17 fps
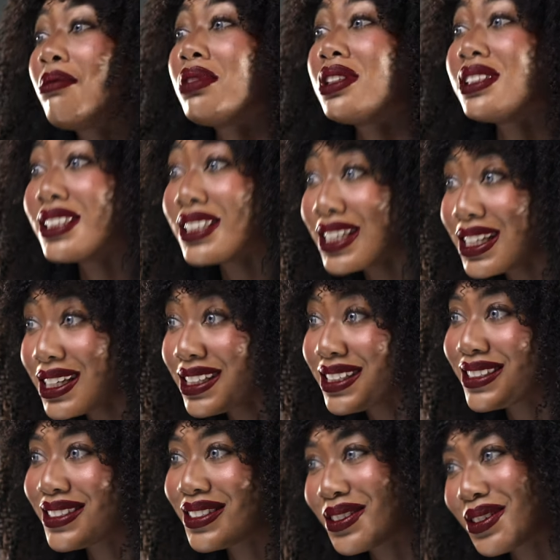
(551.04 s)

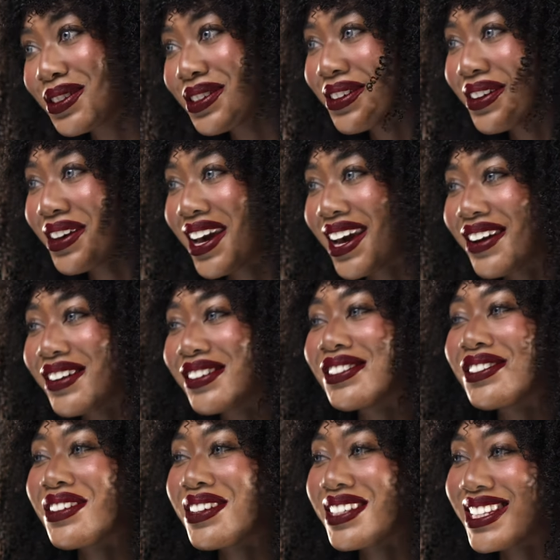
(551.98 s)
Please do your hair
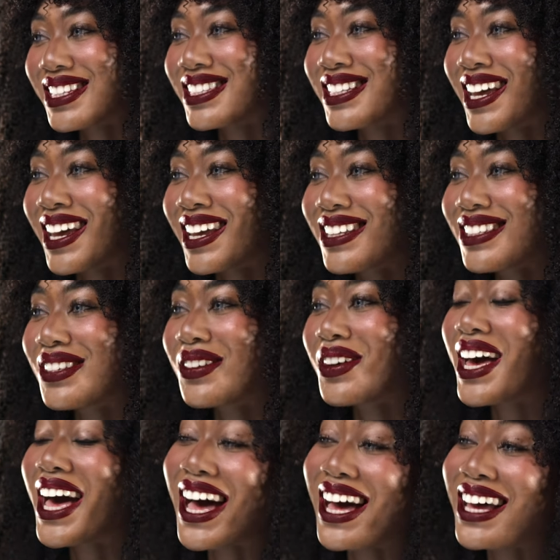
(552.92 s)
during the day so it
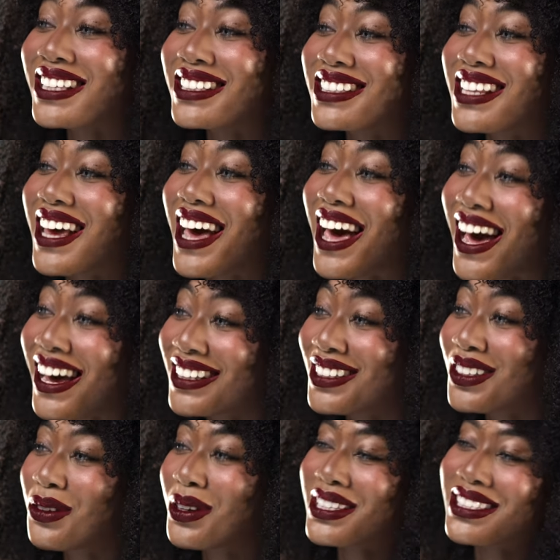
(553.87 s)
has
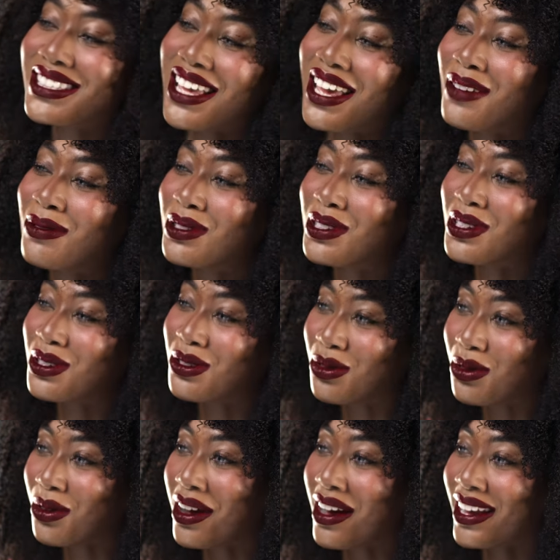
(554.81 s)
adequate time to
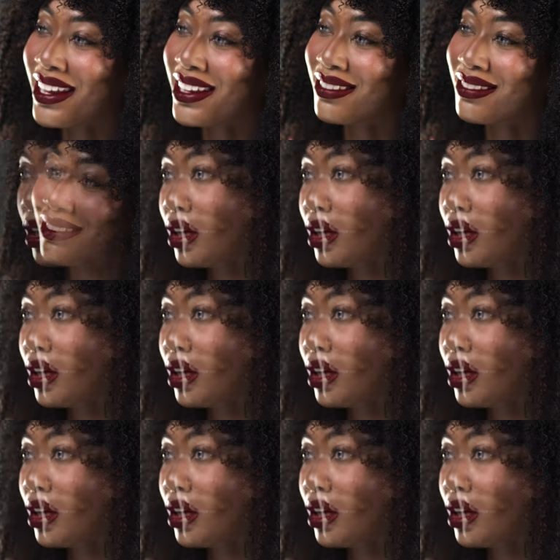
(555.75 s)
dry.